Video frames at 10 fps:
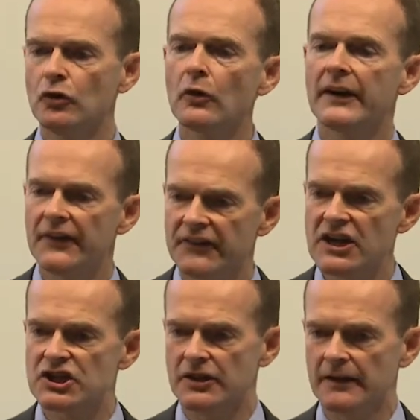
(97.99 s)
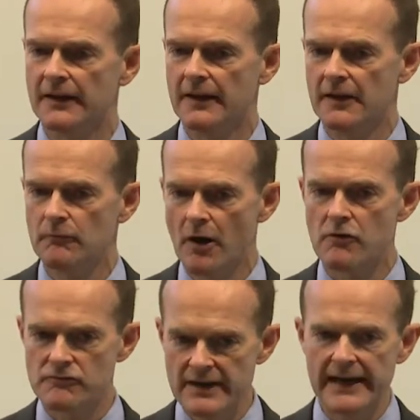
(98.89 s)
organization were
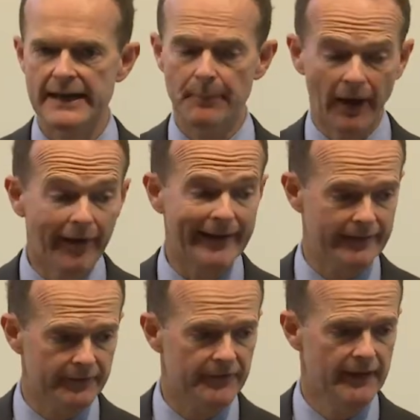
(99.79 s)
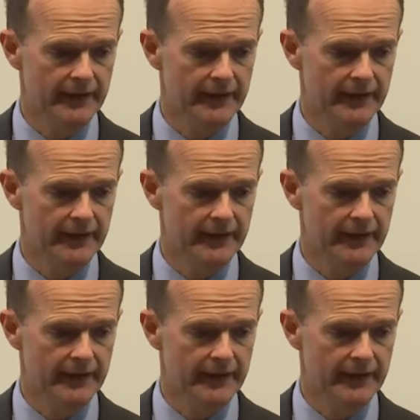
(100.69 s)
really behind